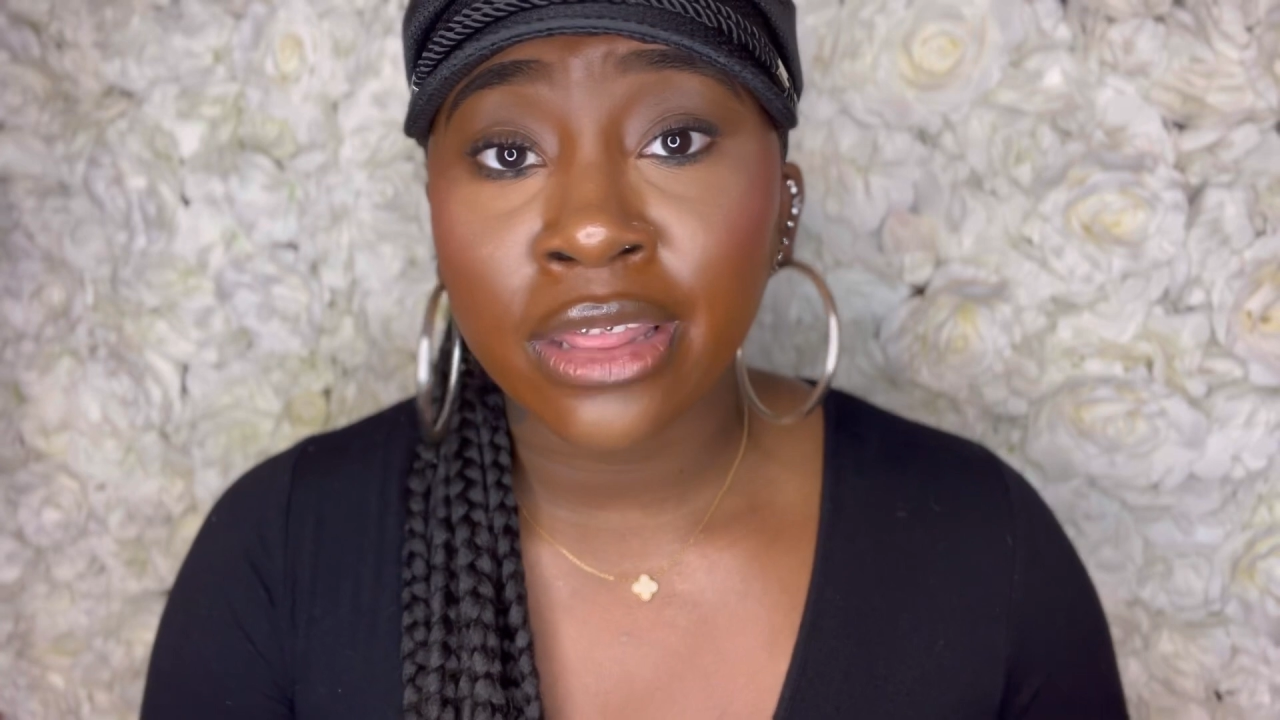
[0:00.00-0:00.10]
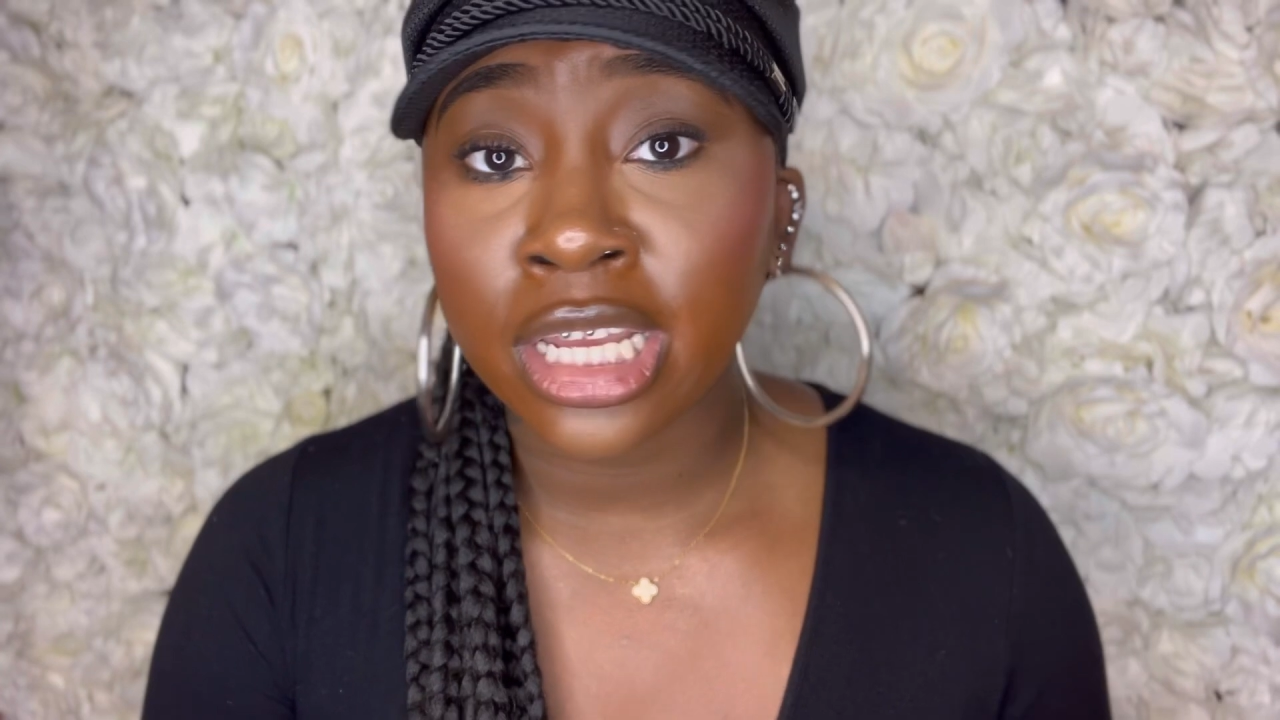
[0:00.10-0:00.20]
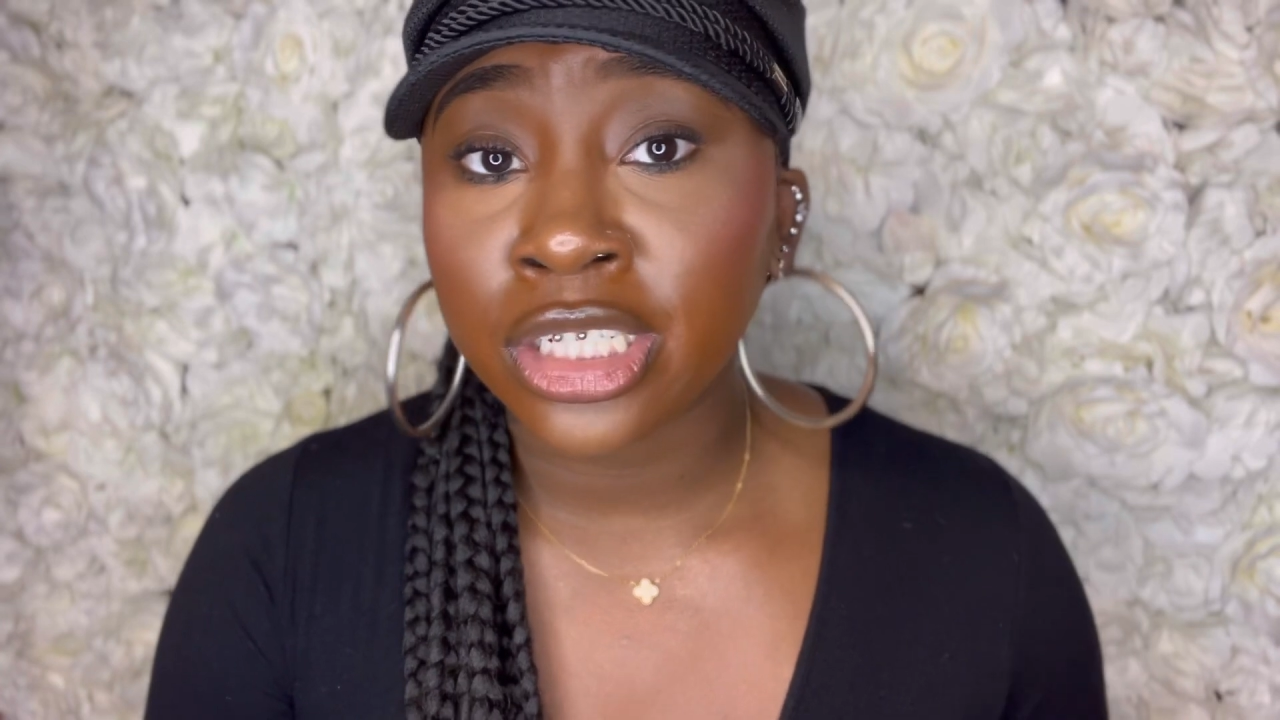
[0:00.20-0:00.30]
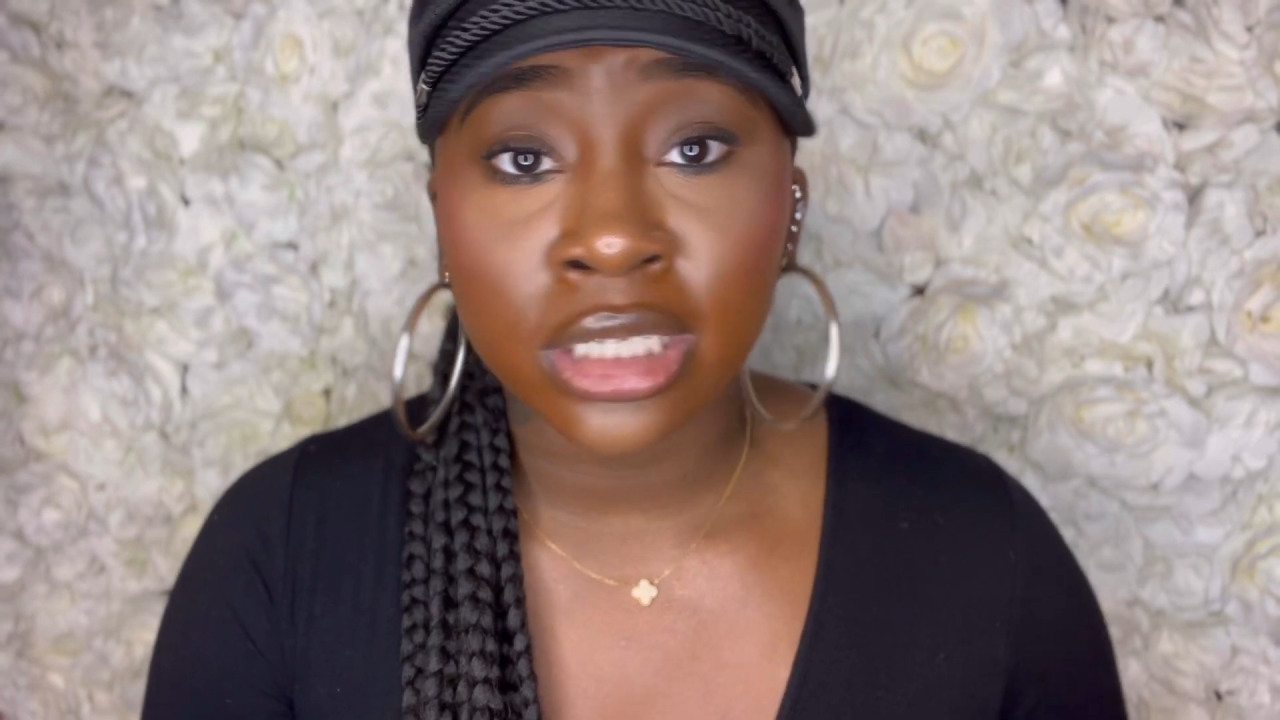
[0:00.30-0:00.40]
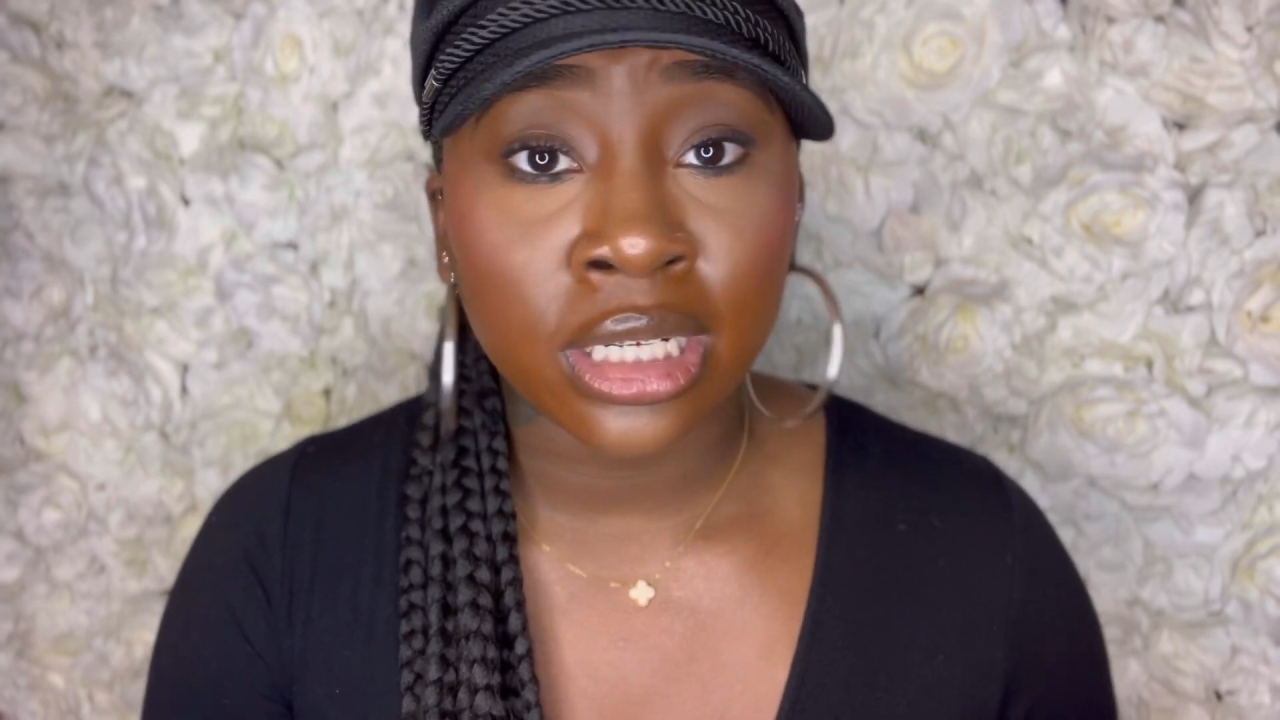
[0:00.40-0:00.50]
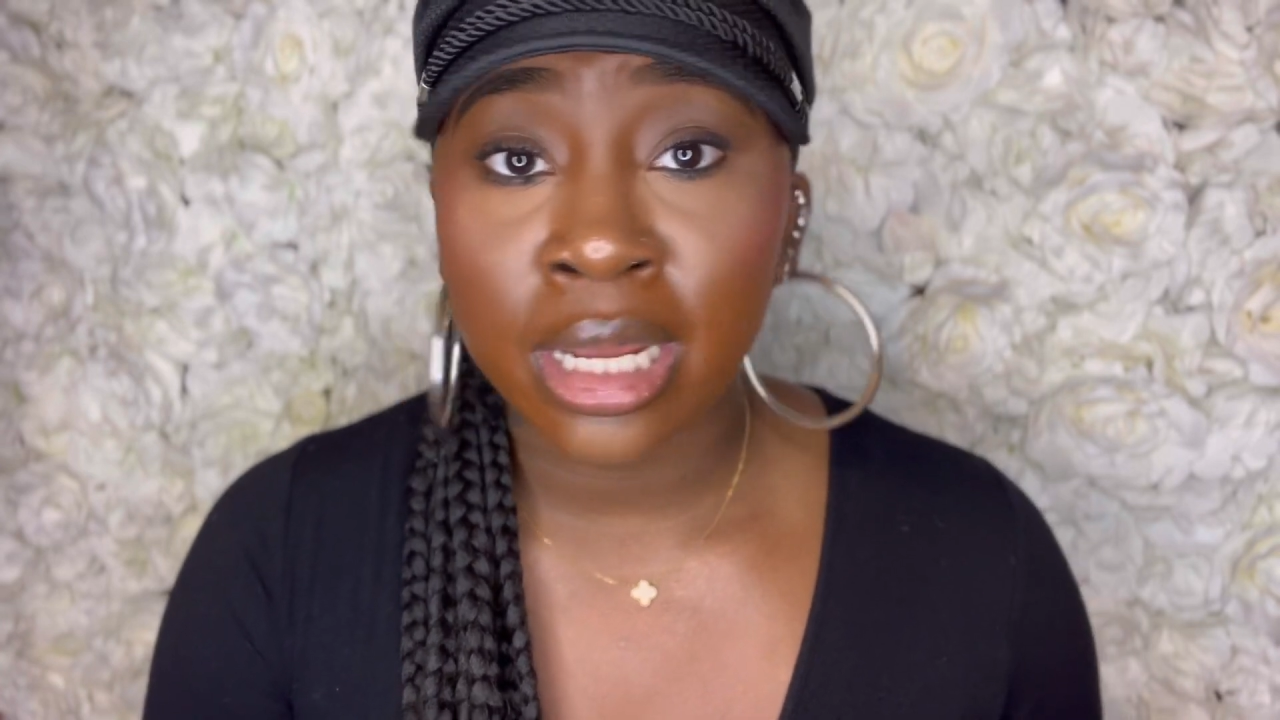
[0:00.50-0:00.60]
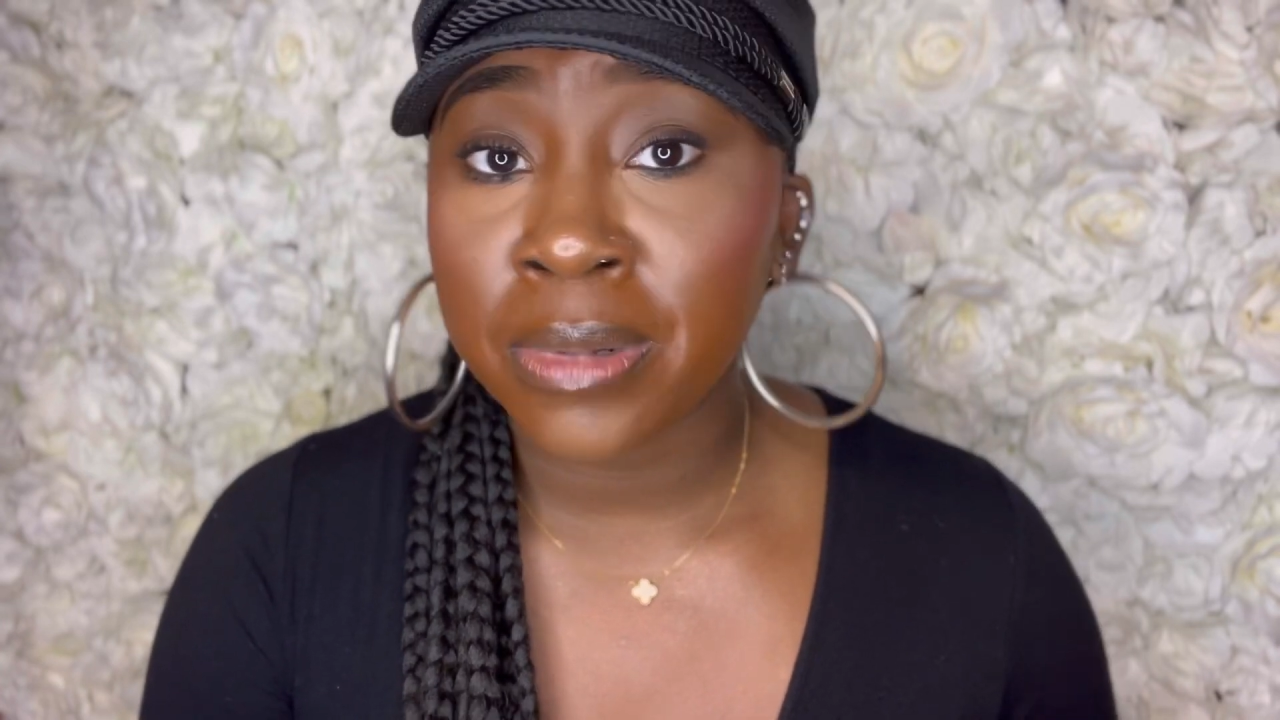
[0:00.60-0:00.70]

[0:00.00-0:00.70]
their chick that they've